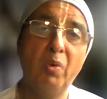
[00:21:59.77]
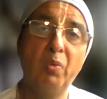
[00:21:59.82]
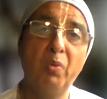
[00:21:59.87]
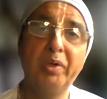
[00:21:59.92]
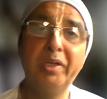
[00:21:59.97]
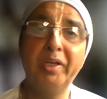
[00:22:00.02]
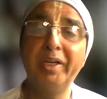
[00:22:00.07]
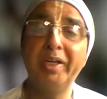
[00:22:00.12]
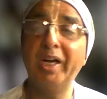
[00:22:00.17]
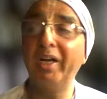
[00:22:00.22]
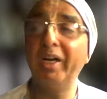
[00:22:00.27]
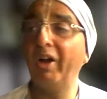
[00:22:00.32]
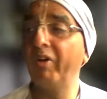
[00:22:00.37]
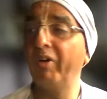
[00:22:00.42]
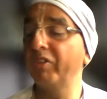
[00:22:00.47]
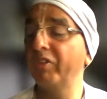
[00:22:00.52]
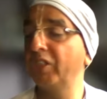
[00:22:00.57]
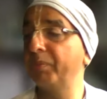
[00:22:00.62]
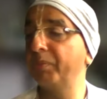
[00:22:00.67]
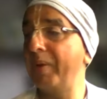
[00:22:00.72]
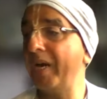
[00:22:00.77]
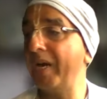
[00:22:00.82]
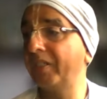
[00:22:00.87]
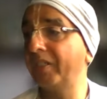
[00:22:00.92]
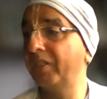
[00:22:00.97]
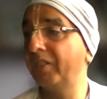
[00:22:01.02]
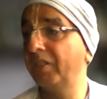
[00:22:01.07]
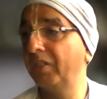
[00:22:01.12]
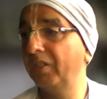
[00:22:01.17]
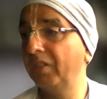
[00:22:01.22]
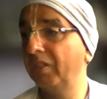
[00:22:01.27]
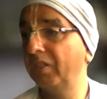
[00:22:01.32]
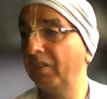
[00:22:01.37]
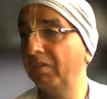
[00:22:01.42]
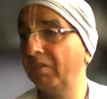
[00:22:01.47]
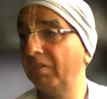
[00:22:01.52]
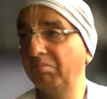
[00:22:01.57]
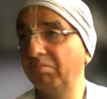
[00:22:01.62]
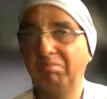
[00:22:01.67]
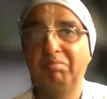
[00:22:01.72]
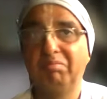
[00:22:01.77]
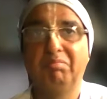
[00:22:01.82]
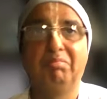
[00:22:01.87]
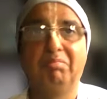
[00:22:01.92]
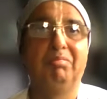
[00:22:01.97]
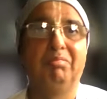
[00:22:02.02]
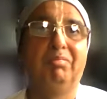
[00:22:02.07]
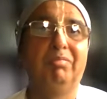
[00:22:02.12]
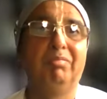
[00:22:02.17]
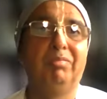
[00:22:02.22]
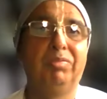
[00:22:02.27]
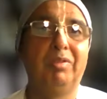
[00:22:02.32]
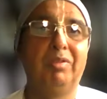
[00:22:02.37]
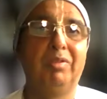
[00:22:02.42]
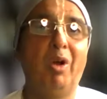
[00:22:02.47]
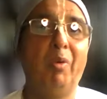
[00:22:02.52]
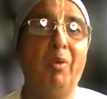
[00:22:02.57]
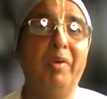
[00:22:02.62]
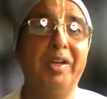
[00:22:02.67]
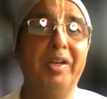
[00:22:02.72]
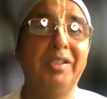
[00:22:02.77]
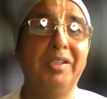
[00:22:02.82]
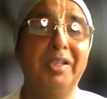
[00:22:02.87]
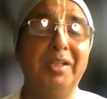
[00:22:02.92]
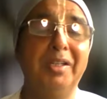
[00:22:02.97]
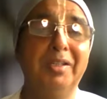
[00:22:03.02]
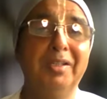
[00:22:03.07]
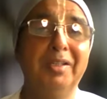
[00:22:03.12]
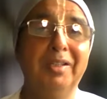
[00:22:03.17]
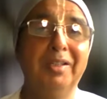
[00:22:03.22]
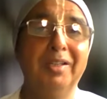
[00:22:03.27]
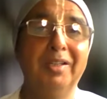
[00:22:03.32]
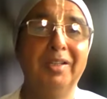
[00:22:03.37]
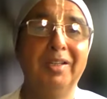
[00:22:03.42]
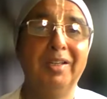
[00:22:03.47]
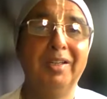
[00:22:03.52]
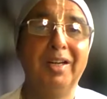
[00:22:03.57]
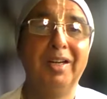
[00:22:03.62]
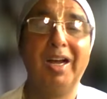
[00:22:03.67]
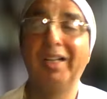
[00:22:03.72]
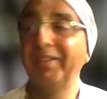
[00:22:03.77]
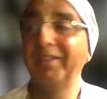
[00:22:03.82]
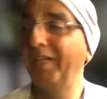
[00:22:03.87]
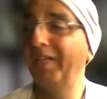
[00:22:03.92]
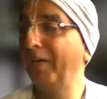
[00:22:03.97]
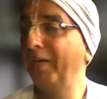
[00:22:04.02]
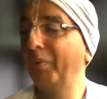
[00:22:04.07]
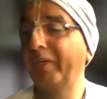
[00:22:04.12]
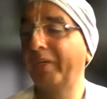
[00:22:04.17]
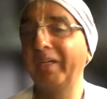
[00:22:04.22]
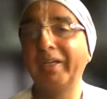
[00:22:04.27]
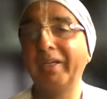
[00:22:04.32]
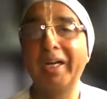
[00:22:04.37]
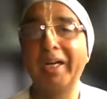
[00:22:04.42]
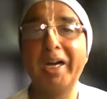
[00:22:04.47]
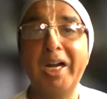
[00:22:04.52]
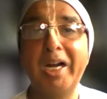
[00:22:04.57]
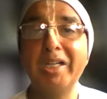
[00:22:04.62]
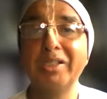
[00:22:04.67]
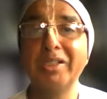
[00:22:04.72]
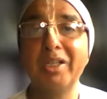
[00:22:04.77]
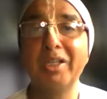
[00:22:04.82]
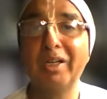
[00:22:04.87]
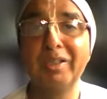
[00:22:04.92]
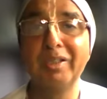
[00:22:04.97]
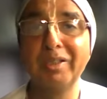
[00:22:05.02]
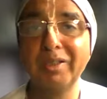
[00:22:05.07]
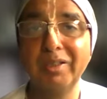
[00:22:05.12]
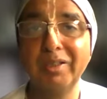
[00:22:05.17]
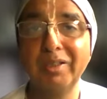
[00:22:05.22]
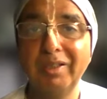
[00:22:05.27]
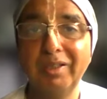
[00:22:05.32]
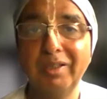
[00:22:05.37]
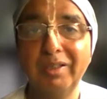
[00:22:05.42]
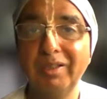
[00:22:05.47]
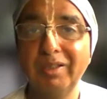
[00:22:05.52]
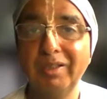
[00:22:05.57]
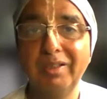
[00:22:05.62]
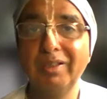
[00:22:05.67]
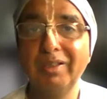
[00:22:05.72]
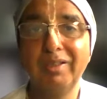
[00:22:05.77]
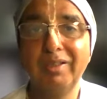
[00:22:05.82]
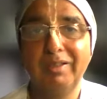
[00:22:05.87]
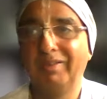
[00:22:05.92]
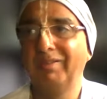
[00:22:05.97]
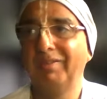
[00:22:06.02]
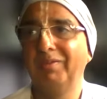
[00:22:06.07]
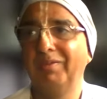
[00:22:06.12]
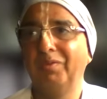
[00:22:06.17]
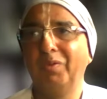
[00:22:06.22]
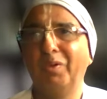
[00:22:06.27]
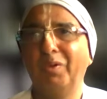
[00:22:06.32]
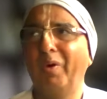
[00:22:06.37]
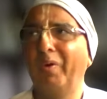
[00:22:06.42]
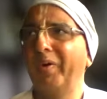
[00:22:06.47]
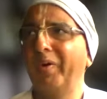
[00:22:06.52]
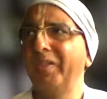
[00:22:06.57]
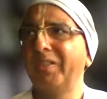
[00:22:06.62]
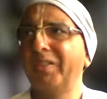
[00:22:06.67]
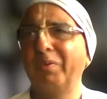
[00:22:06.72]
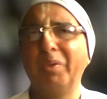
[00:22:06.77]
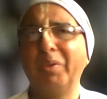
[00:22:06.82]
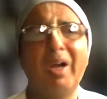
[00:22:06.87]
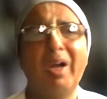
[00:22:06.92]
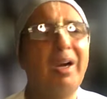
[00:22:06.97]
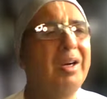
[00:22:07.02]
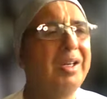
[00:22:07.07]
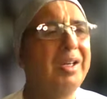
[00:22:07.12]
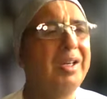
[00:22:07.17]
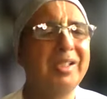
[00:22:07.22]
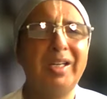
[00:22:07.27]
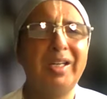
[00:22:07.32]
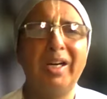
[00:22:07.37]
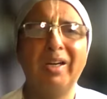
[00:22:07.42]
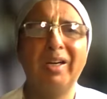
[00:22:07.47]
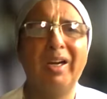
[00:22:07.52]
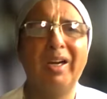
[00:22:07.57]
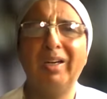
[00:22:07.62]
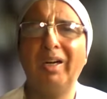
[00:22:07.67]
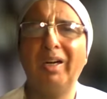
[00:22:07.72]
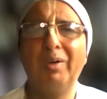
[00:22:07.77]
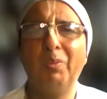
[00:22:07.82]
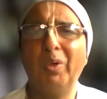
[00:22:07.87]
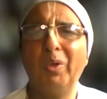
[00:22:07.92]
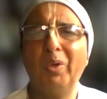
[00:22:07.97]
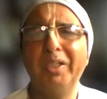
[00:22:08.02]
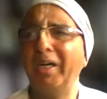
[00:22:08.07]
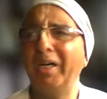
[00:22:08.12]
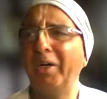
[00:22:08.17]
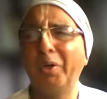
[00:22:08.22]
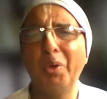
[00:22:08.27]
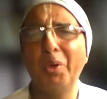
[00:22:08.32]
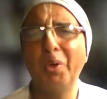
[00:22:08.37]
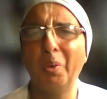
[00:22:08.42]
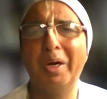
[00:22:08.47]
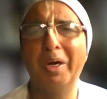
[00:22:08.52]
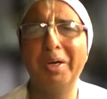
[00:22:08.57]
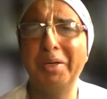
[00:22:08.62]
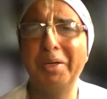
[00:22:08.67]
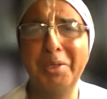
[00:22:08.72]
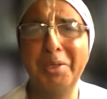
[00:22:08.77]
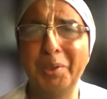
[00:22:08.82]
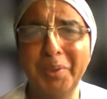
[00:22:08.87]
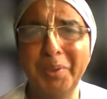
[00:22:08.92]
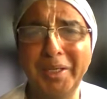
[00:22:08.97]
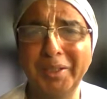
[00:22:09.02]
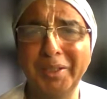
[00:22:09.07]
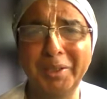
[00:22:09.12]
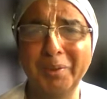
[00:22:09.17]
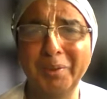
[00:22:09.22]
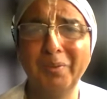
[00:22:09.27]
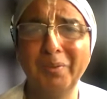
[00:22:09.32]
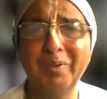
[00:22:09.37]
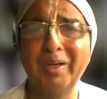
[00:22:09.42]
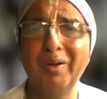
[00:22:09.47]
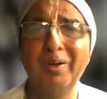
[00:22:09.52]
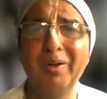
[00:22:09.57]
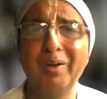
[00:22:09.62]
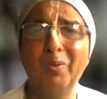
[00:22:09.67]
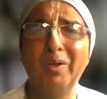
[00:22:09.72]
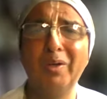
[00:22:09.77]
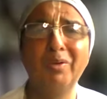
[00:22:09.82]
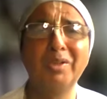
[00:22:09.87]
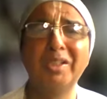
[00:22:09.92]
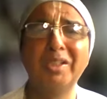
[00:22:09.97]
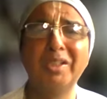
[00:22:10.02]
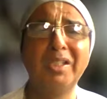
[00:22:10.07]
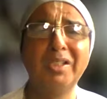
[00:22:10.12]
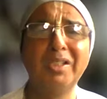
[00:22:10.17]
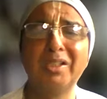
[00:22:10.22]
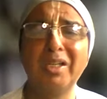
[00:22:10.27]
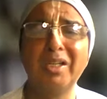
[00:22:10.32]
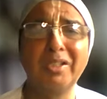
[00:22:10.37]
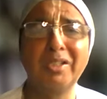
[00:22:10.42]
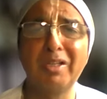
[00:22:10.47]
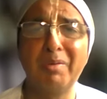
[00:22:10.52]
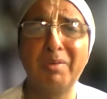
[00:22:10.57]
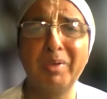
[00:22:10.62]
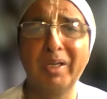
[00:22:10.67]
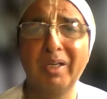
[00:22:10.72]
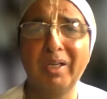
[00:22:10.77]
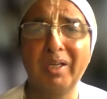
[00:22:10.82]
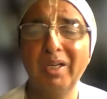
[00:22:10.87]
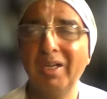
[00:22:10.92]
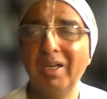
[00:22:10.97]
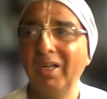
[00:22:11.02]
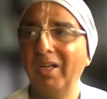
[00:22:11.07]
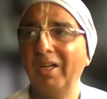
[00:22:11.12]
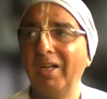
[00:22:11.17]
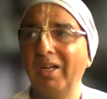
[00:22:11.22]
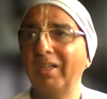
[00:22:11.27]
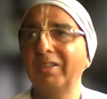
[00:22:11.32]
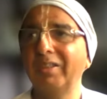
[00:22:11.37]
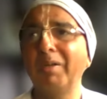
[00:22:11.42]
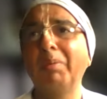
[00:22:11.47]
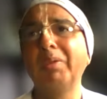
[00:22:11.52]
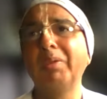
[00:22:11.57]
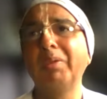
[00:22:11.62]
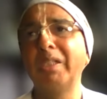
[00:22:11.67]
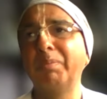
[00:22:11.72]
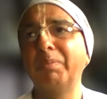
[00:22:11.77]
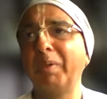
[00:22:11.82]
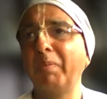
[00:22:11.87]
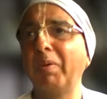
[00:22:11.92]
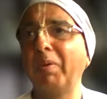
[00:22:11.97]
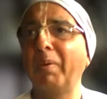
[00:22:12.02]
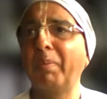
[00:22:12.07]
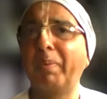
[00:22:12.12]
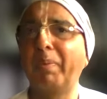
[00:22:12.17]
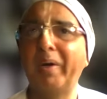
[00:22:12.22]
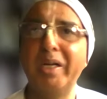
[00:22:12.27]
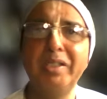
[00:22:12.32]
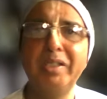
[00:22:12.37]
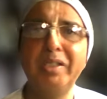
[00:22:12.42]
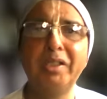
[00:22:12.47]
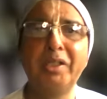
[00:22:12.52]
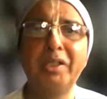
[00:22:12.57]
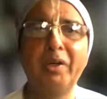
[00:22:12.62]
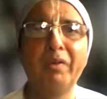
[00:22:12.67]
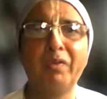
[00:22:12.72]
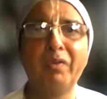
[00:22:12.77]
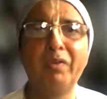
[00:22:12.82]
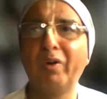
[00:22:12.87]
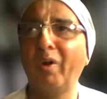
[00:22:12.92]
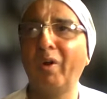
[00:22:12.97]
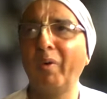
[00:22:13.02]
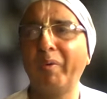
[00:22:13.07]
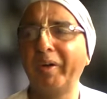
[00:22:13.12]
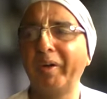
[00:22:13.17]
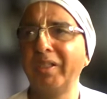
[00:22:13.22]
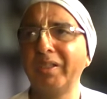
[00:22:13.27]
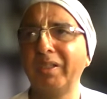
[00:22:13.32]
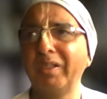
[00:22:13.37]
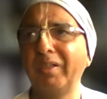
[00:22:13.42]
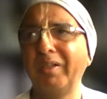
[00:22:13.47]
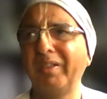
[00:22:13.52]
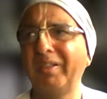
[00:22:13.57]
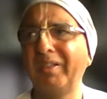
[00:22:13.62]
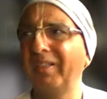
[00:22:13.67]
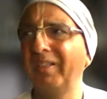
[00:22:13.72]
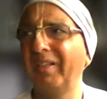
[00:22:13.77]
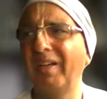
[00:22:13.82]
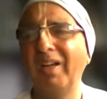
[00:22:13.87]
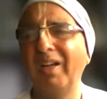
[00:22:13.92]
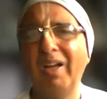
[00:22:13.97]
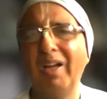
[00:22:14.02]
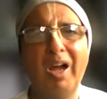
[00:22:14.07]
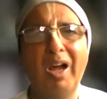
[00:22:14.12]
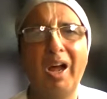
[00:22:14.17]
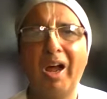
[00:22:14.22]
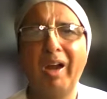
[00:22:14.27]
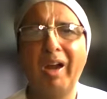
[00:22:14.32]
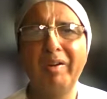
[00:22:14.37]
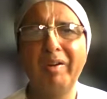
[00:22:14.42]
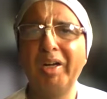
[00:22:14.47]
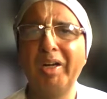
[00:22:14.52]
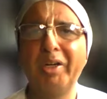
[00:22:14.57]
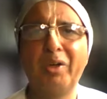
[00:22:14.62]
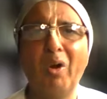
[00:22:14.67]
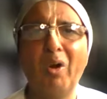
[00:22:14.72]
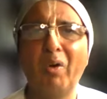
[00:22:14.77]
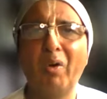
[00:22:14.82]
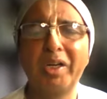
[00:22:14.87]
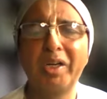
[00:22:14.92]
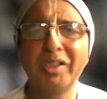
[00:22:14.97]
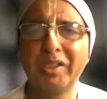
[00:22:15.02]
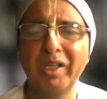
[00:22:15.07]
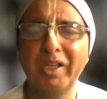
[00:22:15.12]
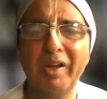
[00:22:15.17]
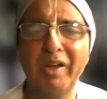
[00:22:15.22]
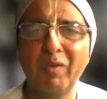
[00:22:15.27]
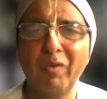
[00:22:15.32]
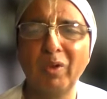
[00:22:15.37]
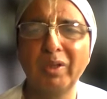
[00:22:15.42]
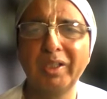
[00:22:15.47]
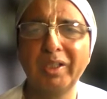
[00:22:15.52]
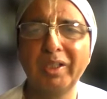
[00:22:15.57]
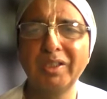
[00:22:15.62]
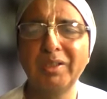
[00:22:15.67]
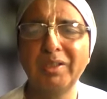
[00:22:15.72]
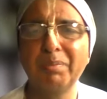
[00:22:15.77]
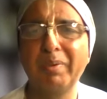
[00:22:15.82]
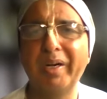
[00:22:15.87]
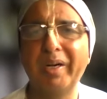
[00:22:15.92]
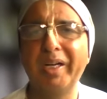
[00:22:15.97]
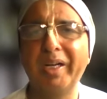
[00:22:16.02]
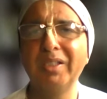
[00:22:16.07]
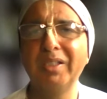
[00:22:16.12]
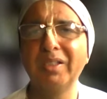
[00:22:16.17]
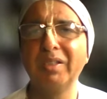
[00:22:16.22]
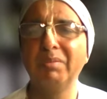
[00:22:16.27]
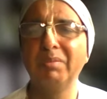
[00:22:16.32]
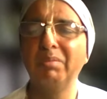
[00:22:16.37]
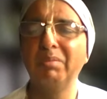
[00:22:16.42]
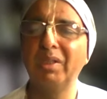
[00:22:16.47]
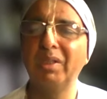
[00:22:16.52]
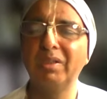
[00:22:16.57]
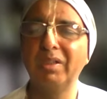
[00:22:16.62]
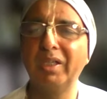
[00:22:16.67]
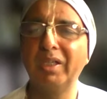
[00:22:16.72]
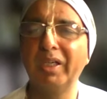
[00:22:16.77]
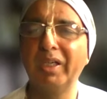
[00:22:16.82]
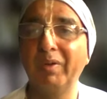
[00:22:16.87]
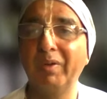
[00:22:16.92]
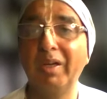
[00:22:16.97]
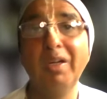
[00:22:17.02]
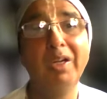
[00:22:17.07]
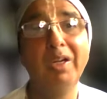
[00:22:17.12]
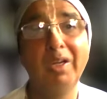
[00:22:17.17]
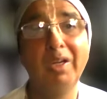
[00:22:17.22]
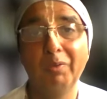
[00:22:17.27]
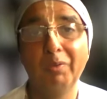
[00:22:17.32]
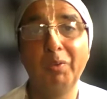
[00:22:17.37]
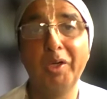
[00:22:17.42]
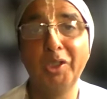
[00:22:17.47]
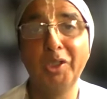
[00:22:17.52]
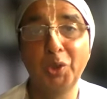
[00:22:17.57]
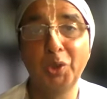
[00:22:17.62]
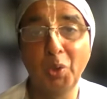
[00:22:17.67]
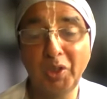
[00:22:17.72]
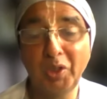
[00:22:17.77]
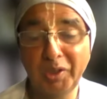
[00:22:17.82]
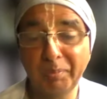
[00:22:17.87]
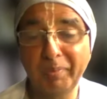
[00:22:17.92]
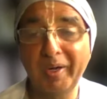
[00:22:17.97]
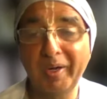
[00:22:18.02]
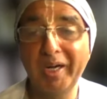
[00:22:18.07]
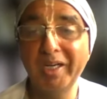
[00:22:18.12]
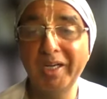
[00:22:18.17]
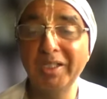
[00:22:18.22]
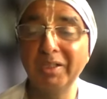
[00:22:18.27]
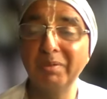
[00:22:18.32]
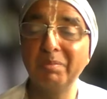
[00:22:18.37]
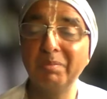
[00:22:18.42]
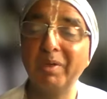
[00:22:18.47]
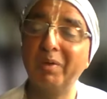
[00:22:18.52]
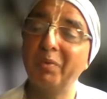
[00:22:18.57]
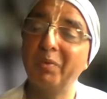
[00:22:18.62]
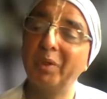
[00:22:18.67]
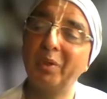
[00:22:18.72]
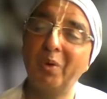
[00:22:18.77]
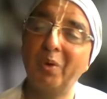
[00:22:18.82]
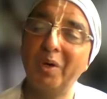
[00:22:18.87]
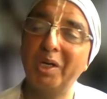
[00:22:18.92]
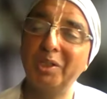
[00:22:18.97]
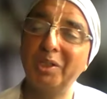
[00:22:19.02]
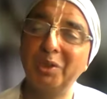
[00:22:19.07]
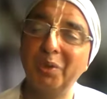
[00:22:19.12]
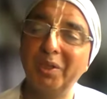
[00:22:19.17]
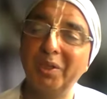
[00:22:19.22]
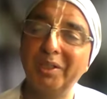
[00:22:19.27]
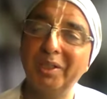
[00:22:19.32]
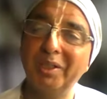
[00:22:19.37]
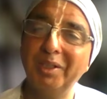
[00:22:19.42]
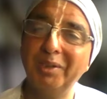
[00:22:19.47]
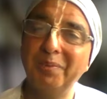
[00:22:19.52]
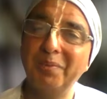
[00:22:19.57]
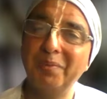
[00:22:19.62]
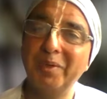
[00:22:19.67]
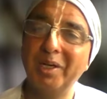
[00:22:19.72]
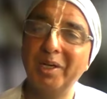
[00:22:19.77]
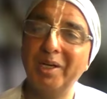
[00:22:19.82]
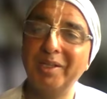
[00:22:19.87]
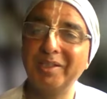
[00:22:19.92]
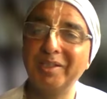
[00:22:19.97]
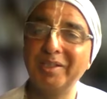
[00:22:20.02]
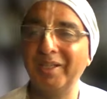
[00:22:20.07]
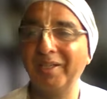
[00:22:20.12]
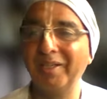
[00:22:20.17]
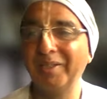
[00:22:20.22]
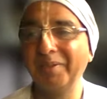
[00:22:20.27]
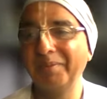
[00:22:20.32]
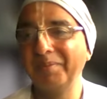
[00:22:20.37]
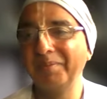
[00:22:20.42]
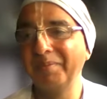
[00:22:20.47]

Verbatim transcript: We can get a lot of respect for no reason, and then we can insult for no reason. We can't understand. I, what did I do? Didn't do anything. Uh, why was these insults coming? And sometimes people are praising you for no reason. You think, I really don't deserve all this praise. But anyway, we enjoy the praise, but we don't enjoy the insult.